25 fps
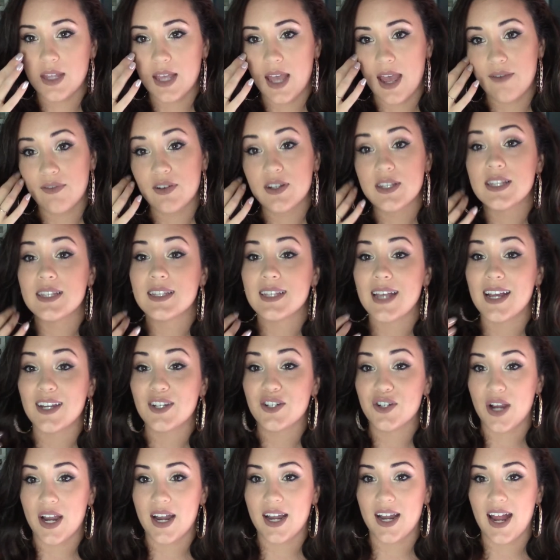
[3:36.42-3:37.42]
Ever since I
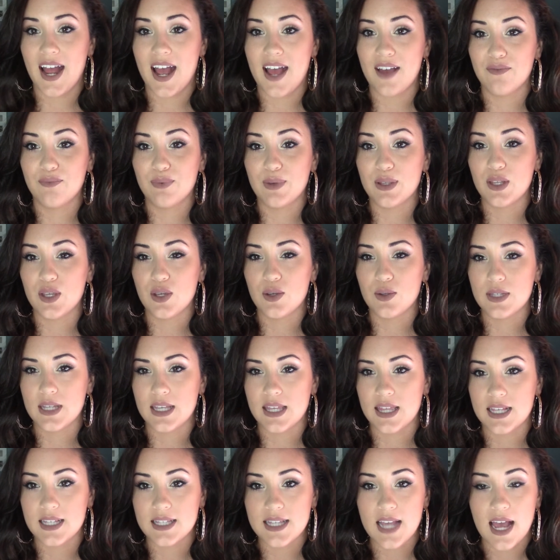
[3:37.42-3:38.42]
tried it, I've been
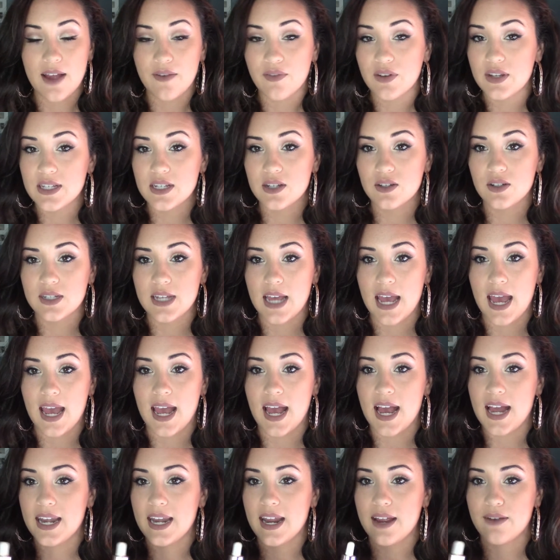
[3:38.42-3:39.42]
using this every single day.
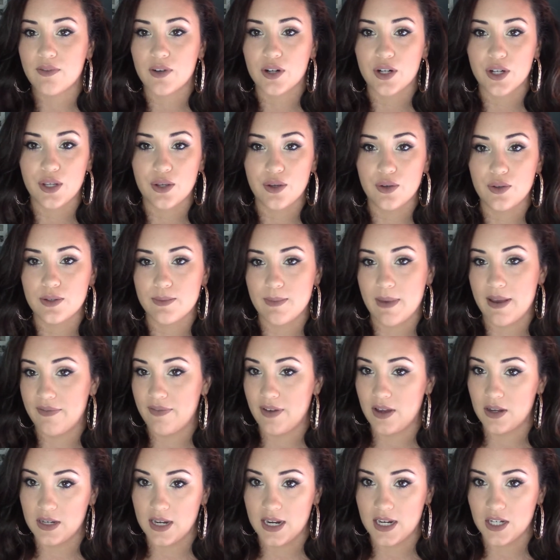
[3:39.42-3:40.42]
I never use my
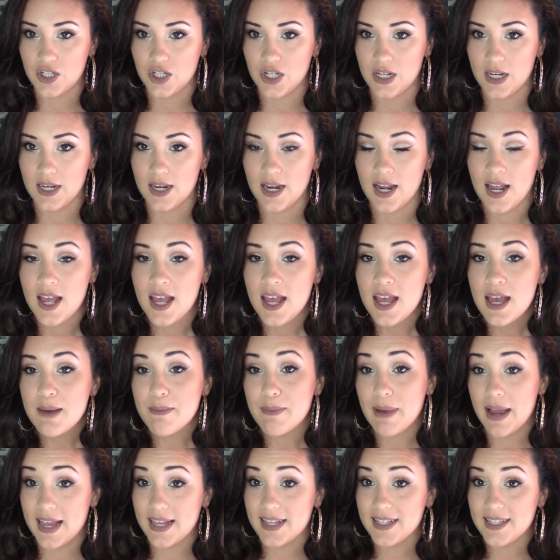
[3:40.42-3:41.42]
foundation
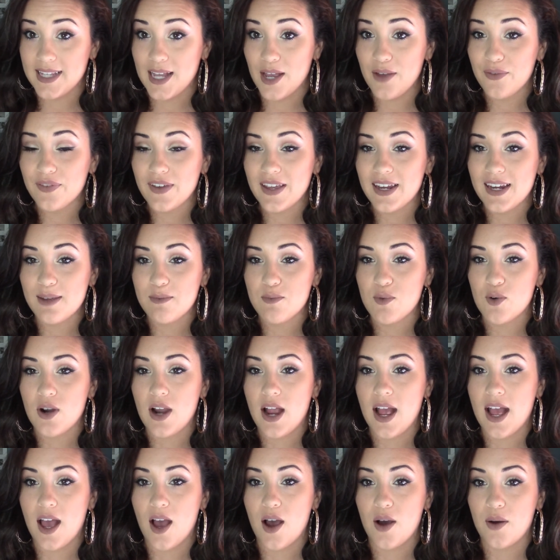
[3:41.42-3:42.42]
by itself anymore.
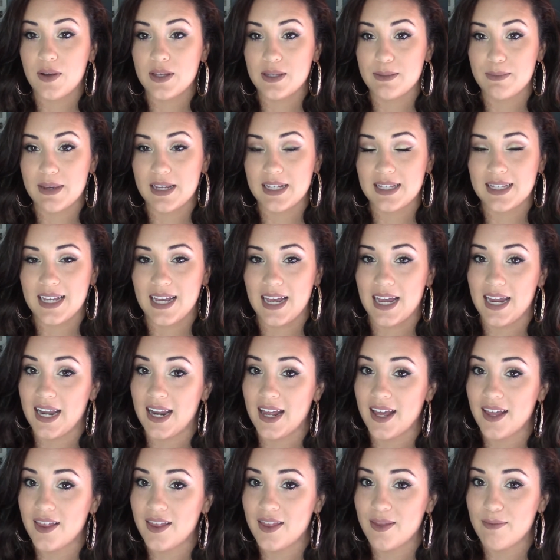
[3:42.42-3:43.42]
I always mix
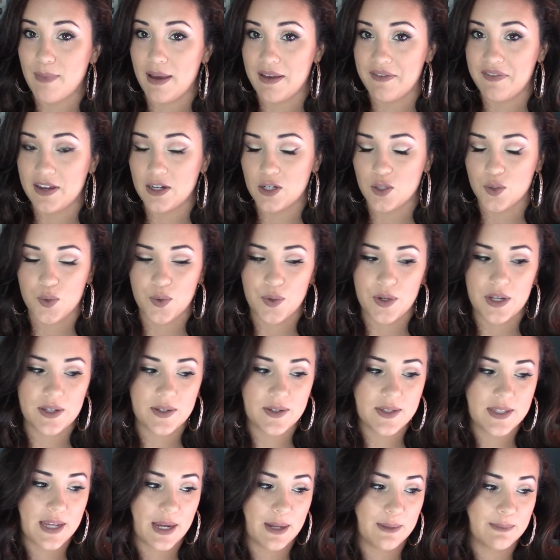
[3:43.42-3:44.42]
in my facial oil,
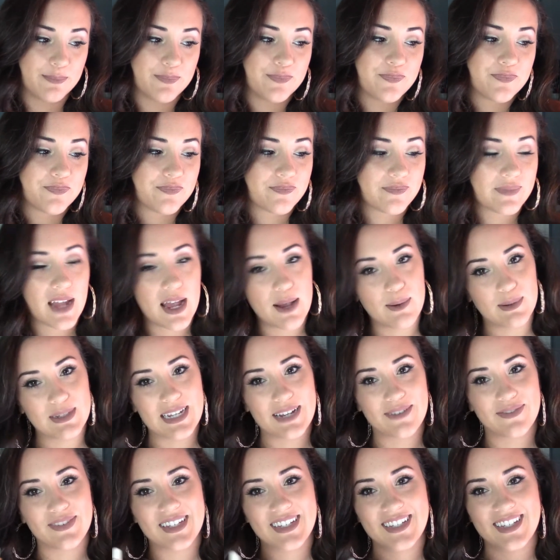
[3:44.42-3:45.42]
so I would
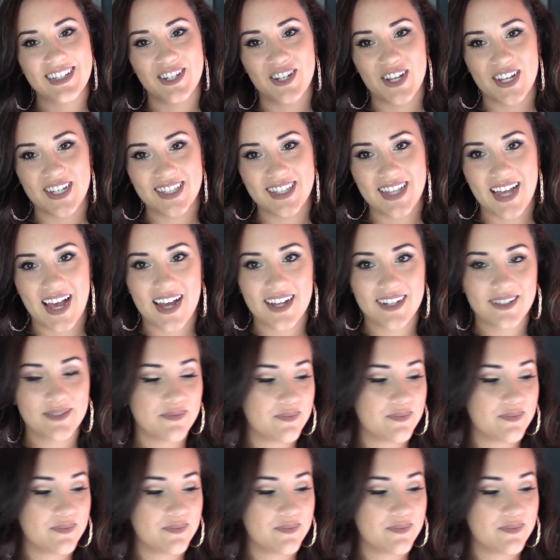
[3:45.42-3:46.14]
definitely suggest that.